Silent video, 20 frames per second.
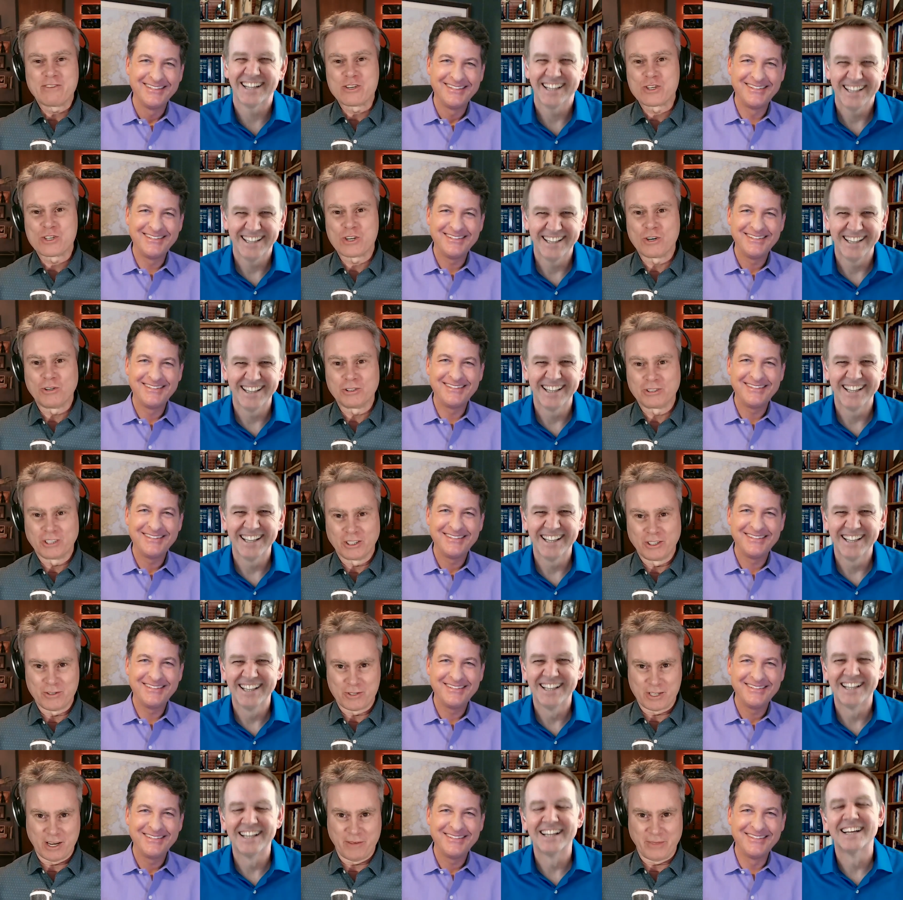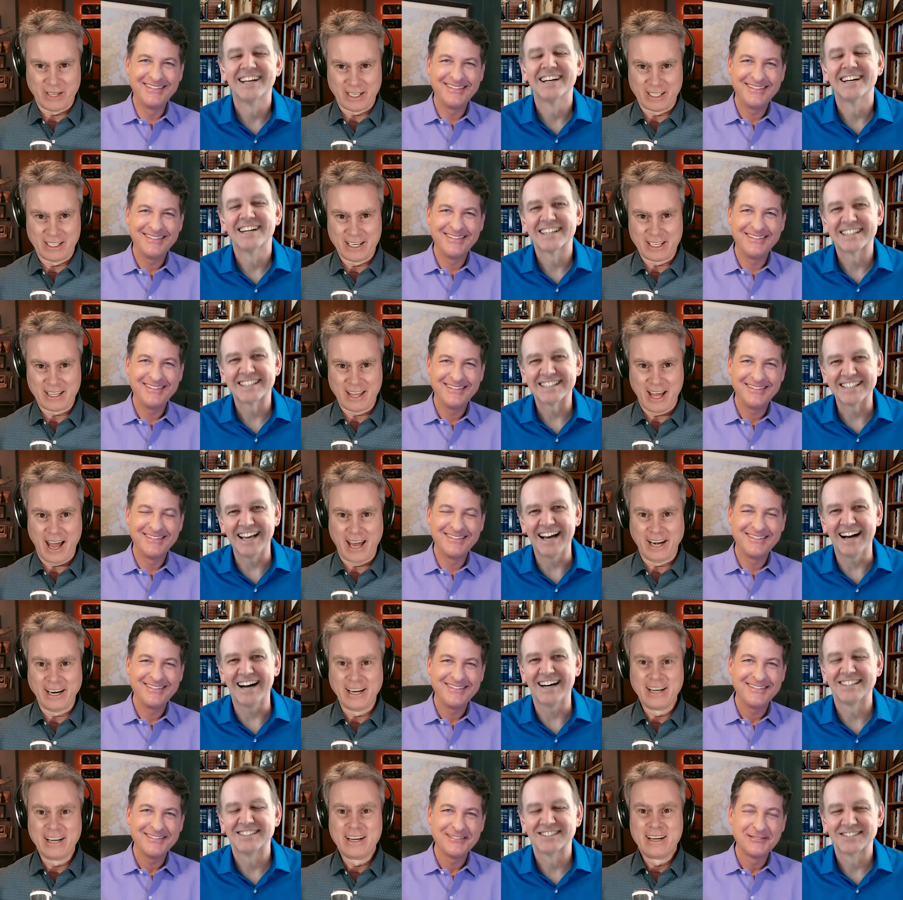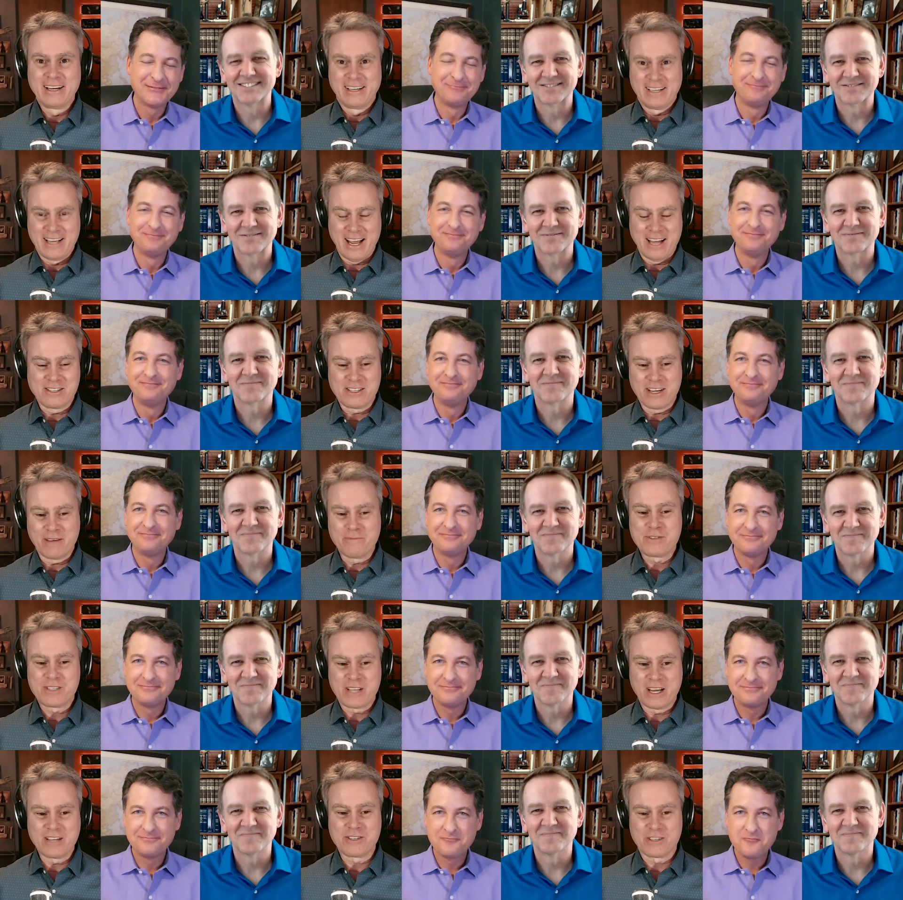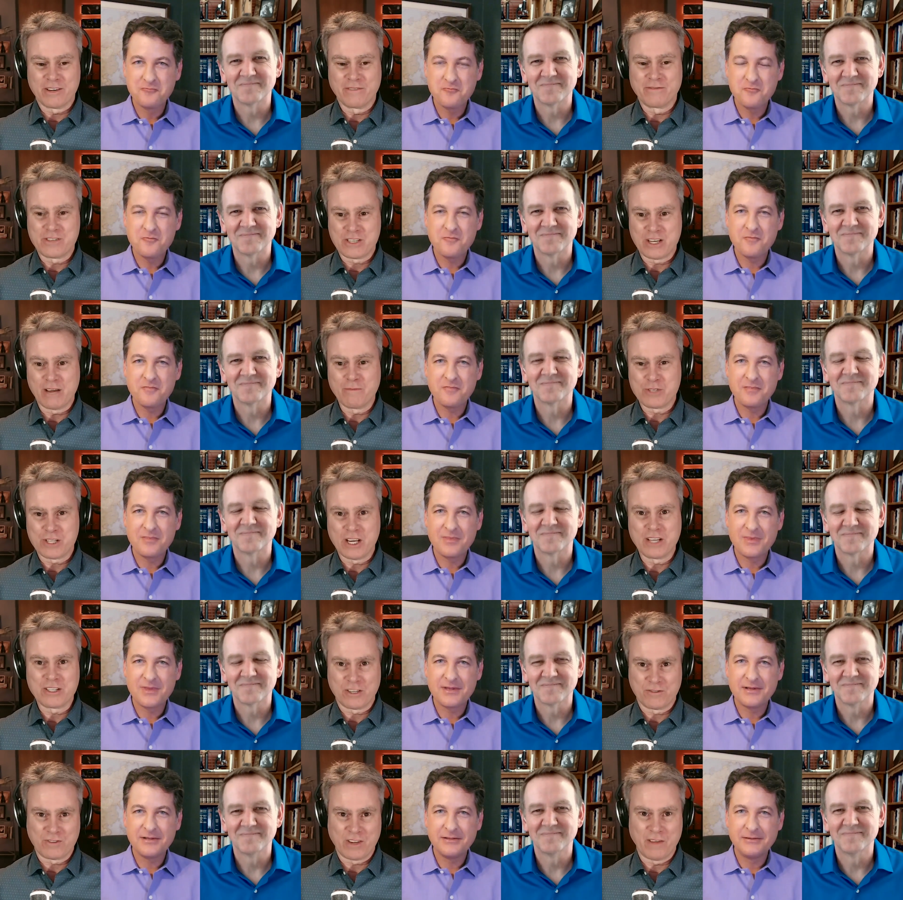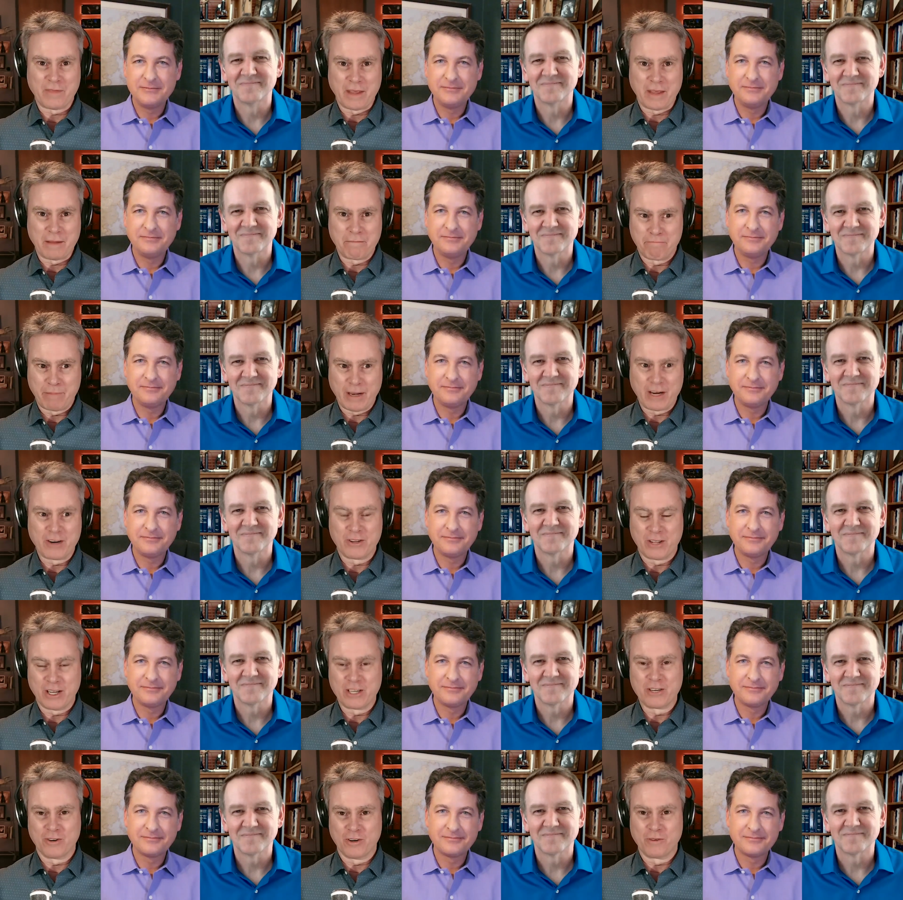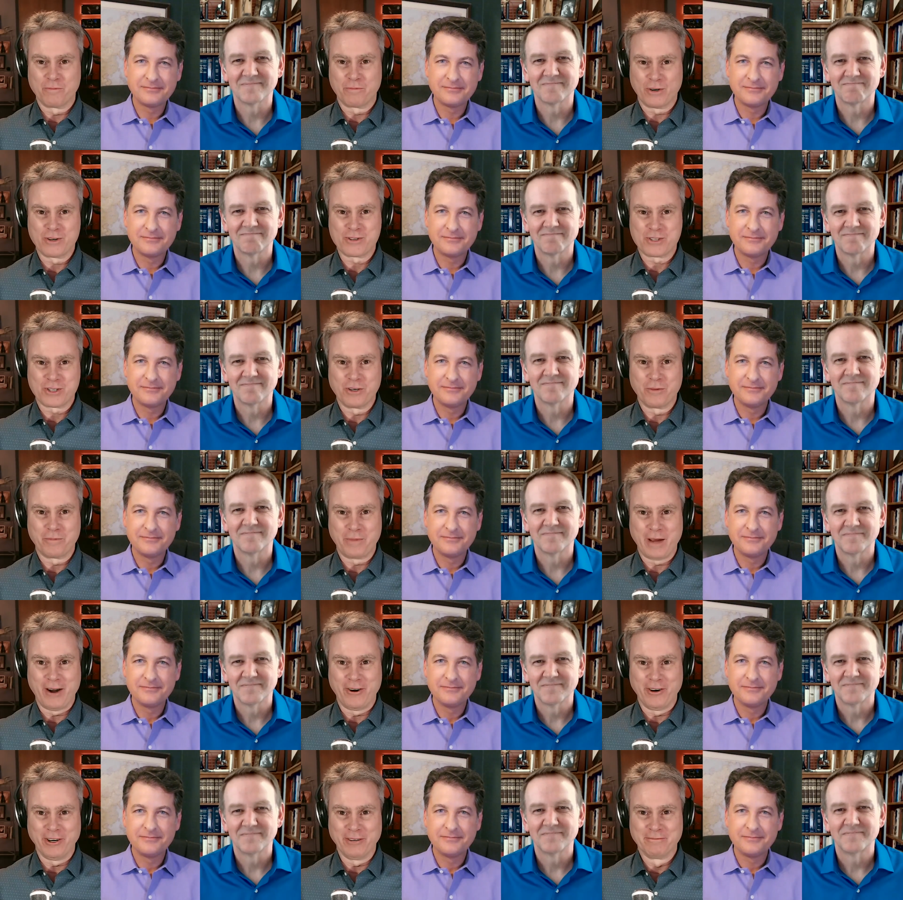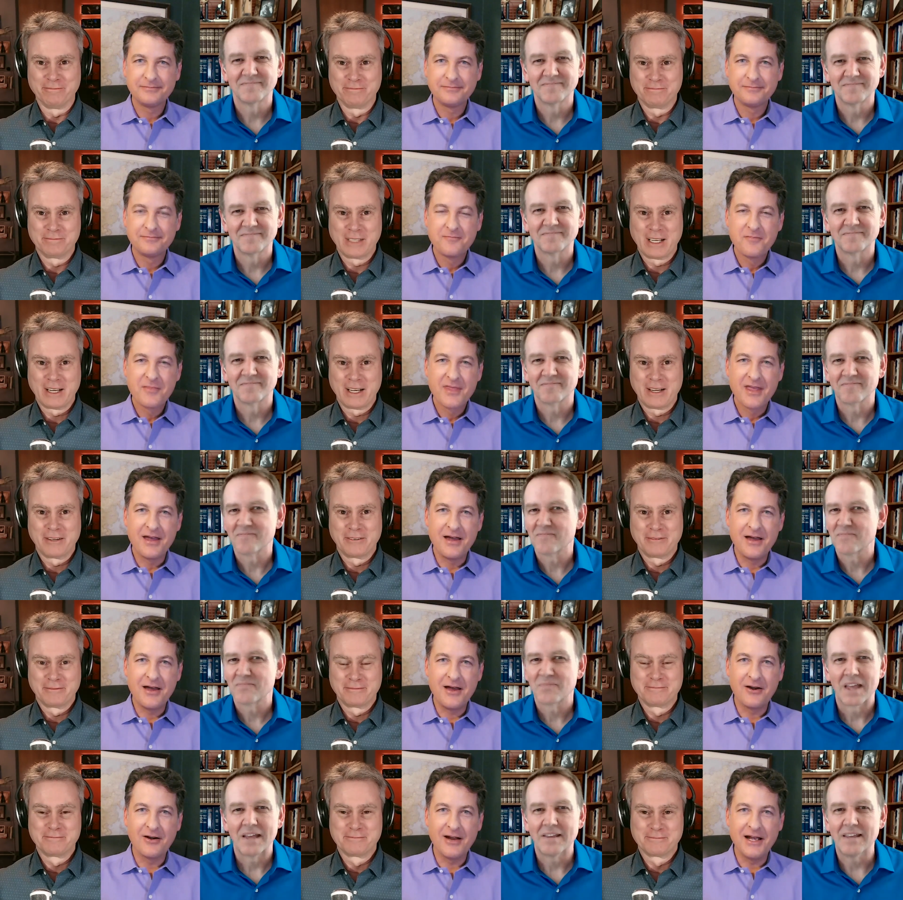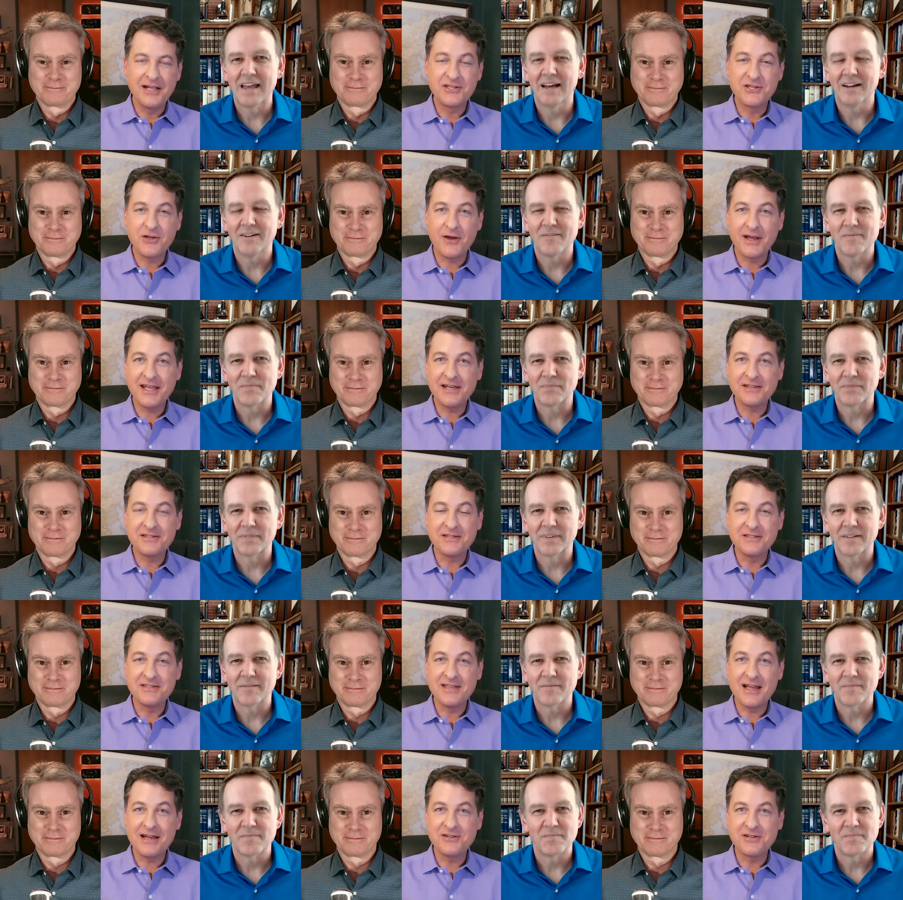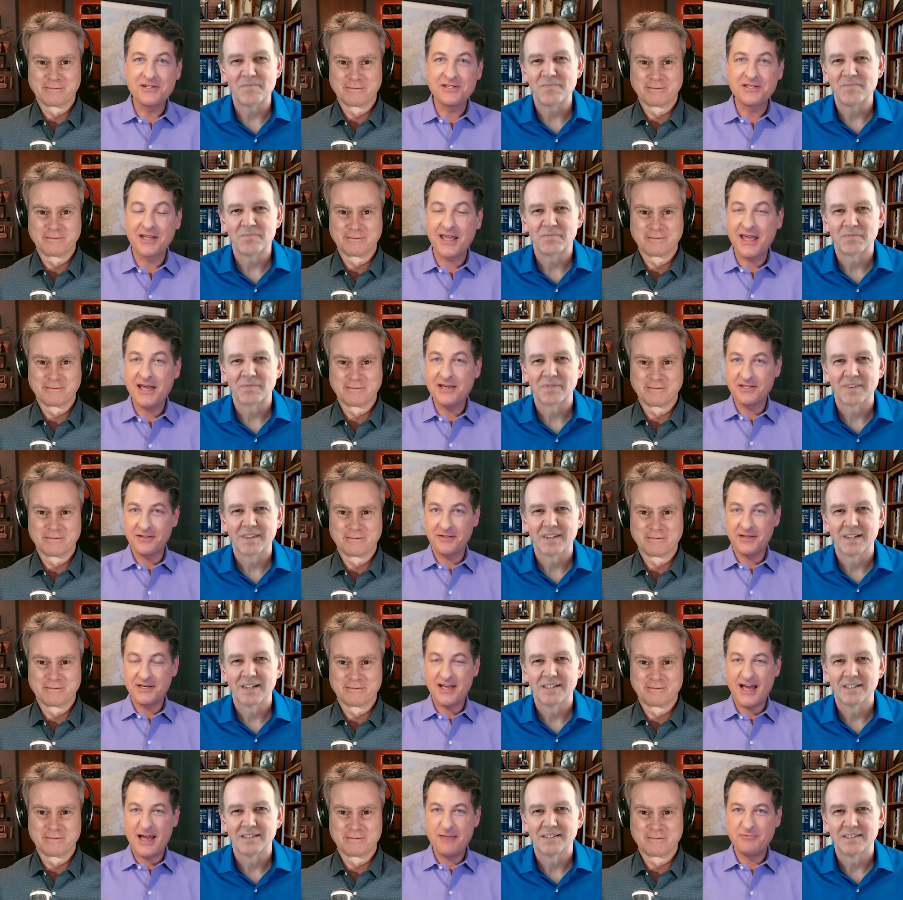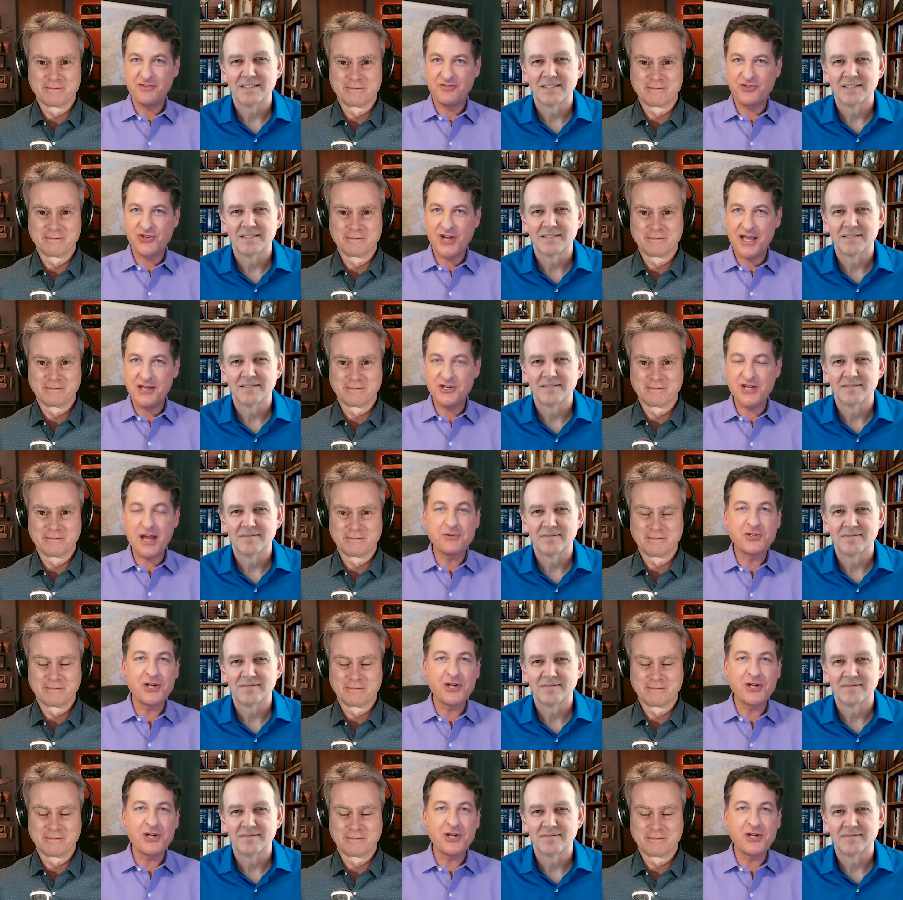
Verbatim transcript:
Speaker 1: a soul to do something like that. Yeah. yeah, some sense of some sense of something bigger than your own personal power.
Speaker 2: All right. So I guess it's not just the case of the times have changed. I'm